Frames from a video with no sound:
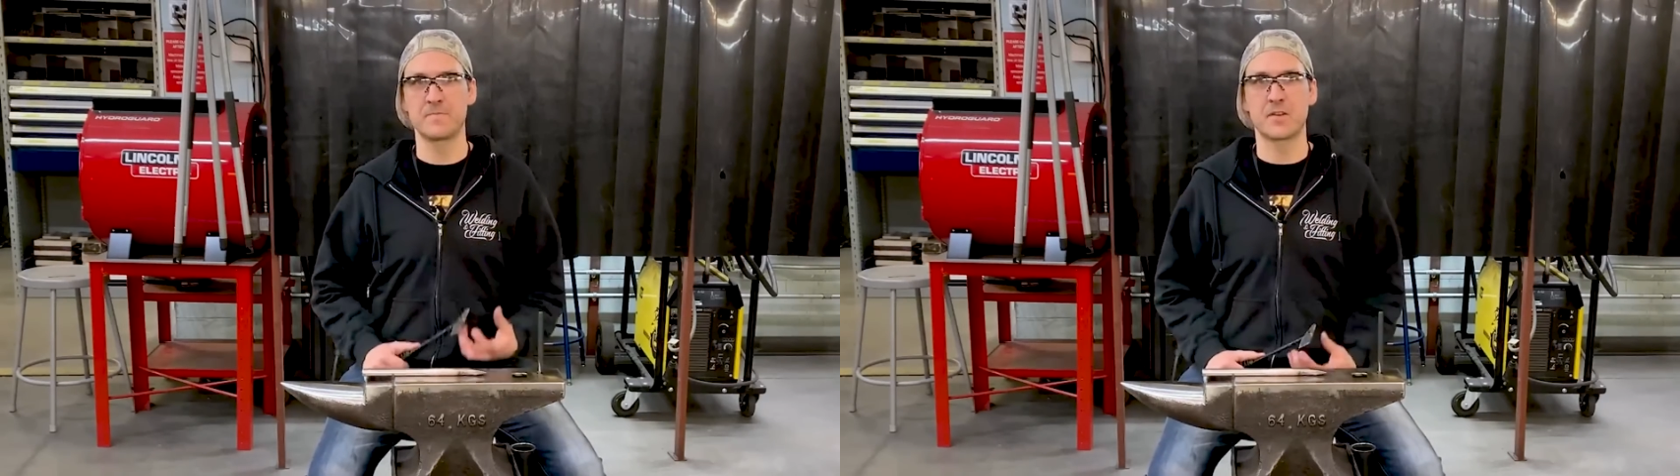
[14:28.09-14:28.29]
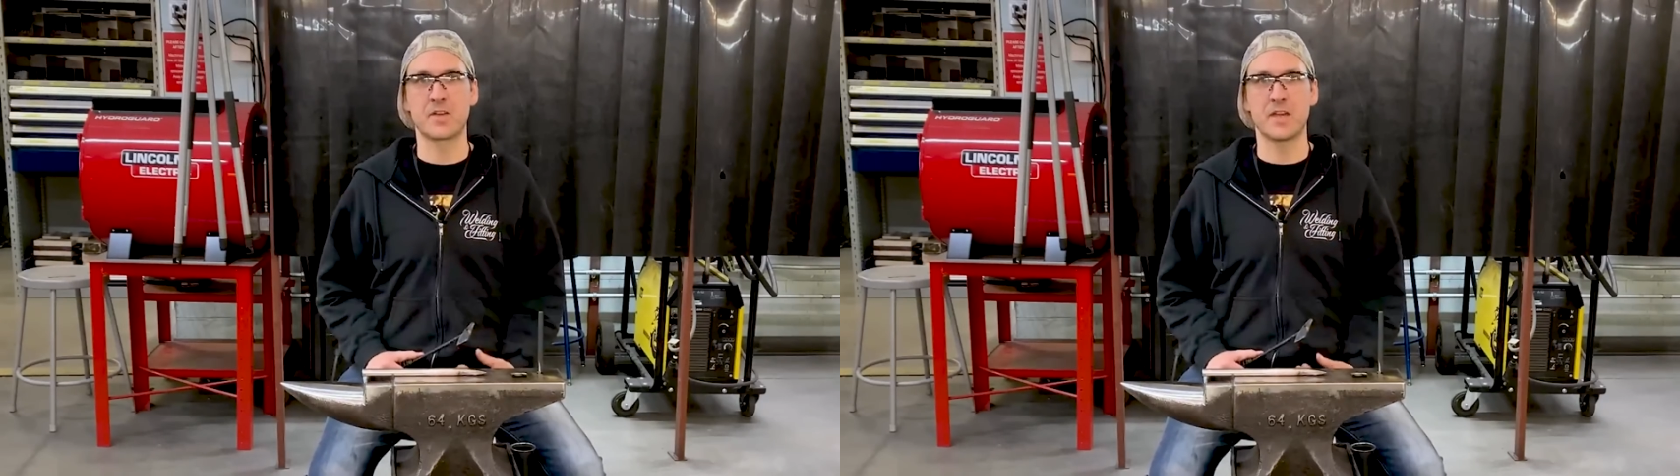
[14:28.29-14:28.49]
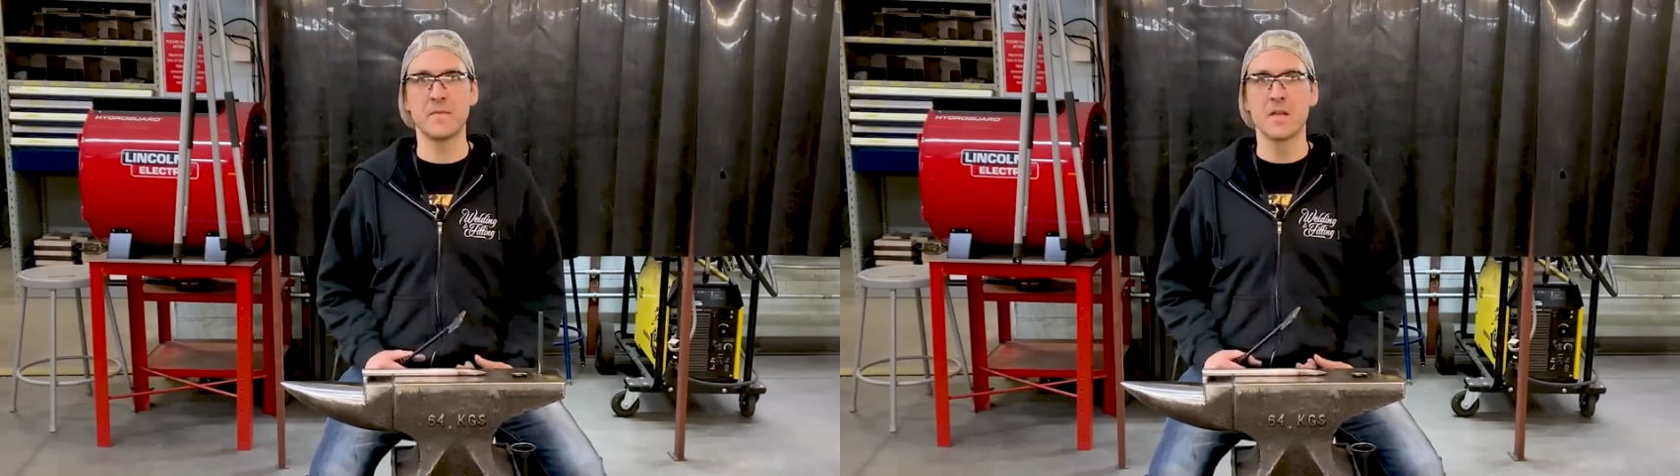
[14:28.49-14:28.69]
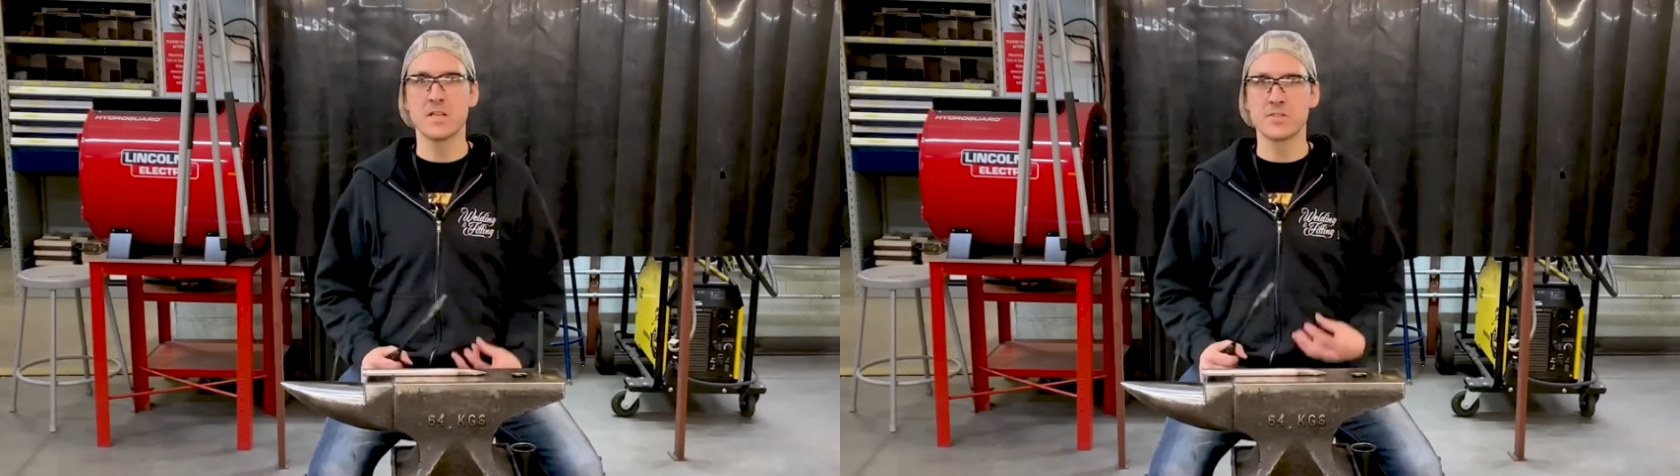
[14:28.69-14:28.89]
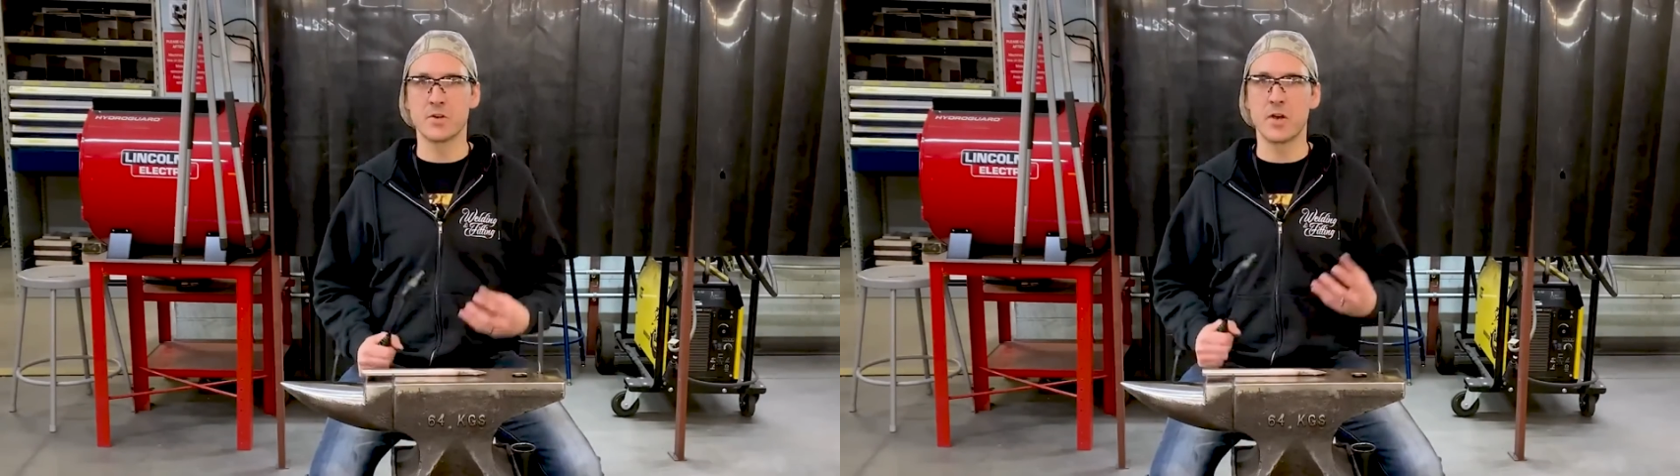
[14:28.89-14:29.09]
Okay.
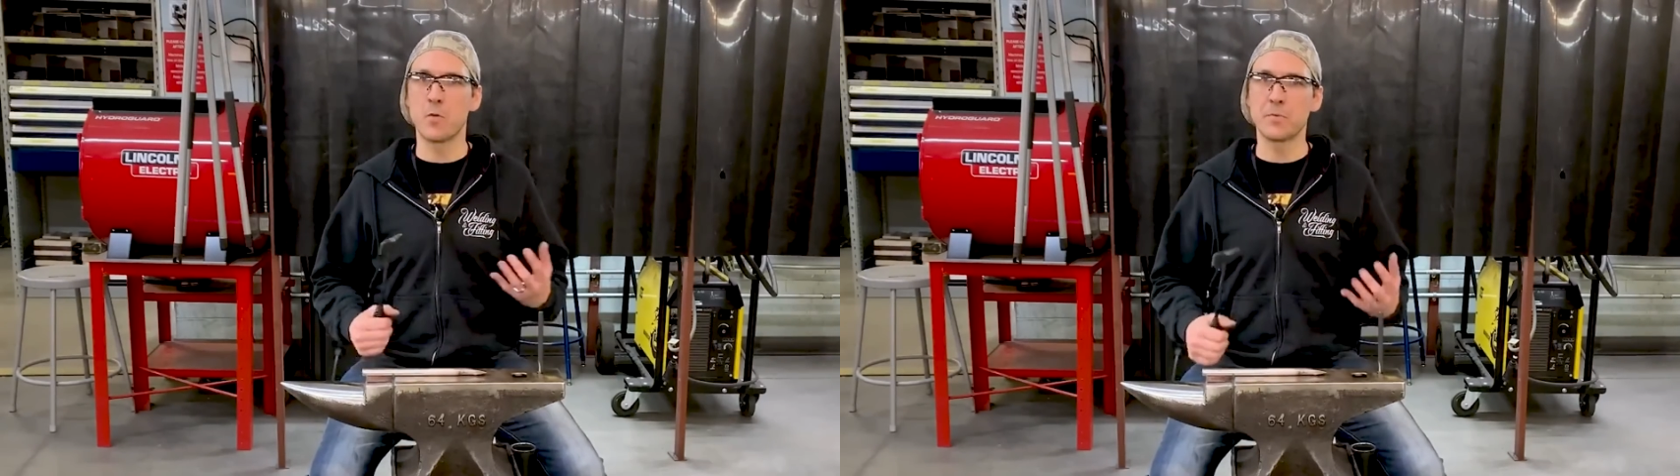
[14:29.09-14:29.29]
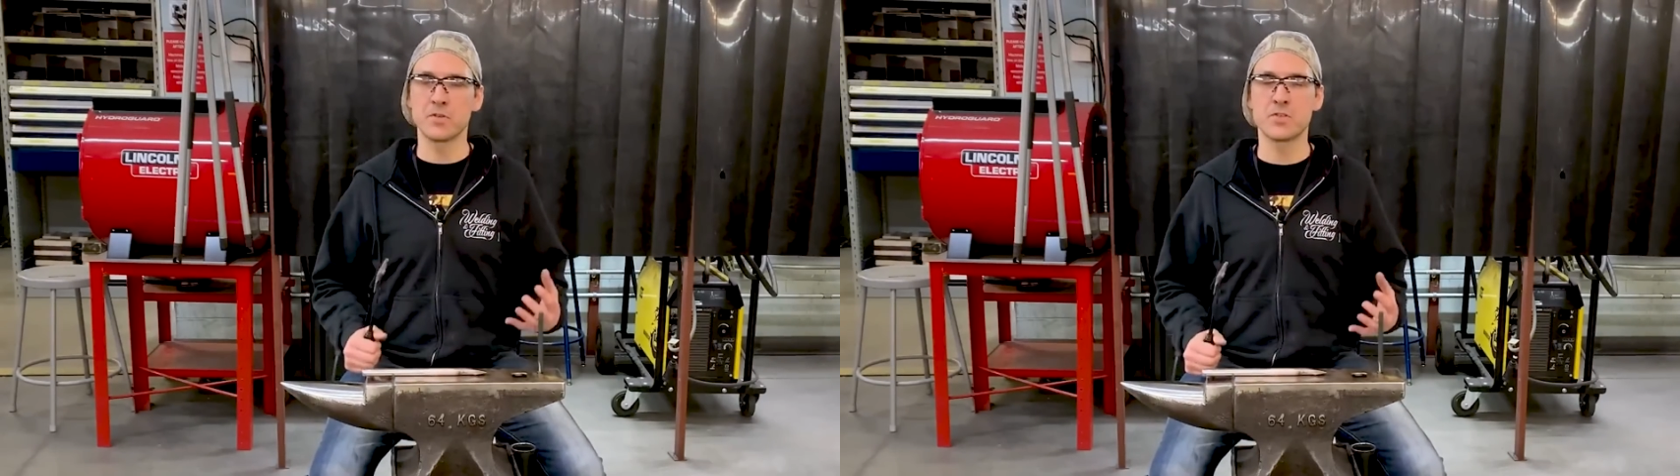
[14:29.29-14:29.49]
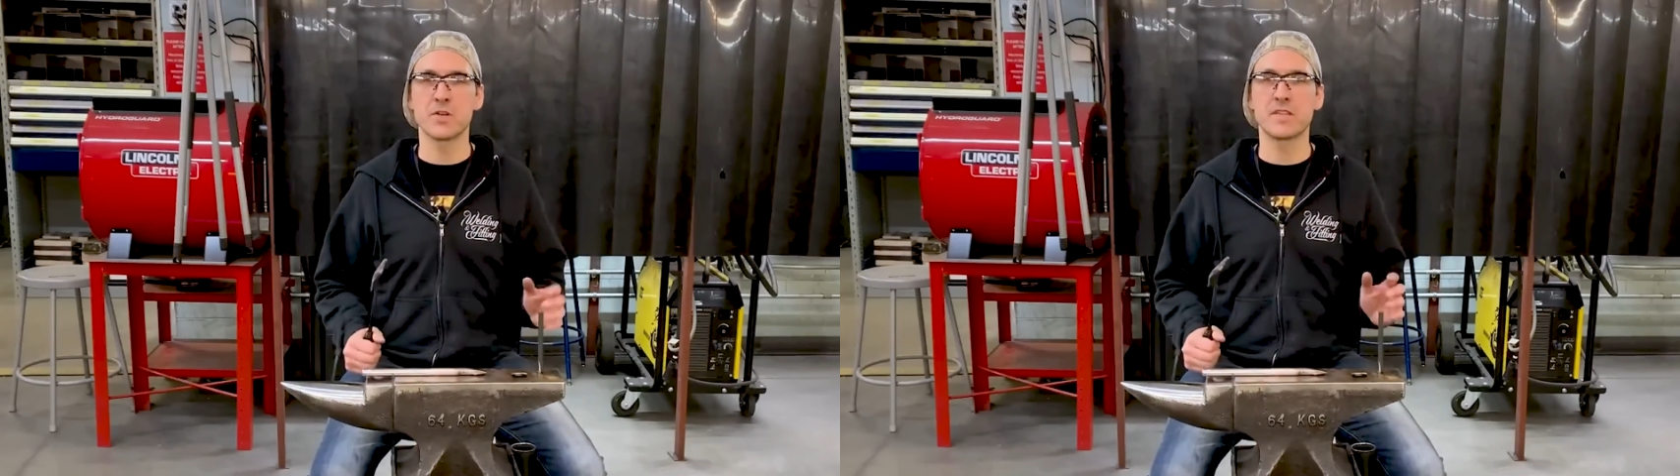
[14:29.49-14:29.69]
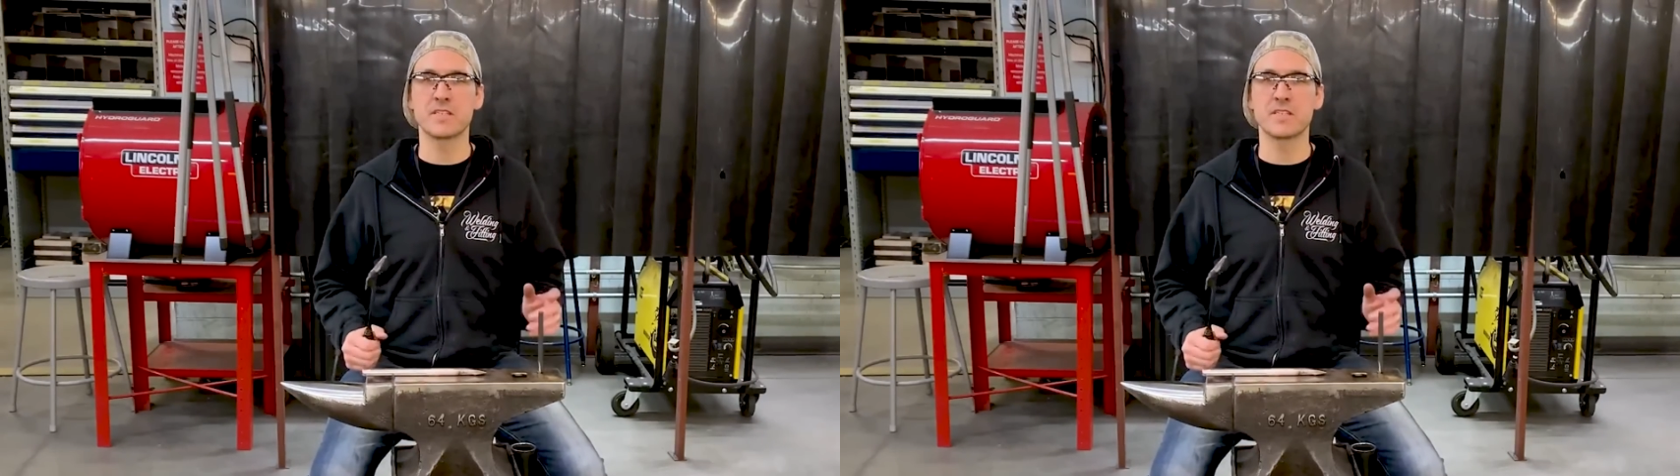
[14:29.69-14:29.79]
So I hope you enjoyed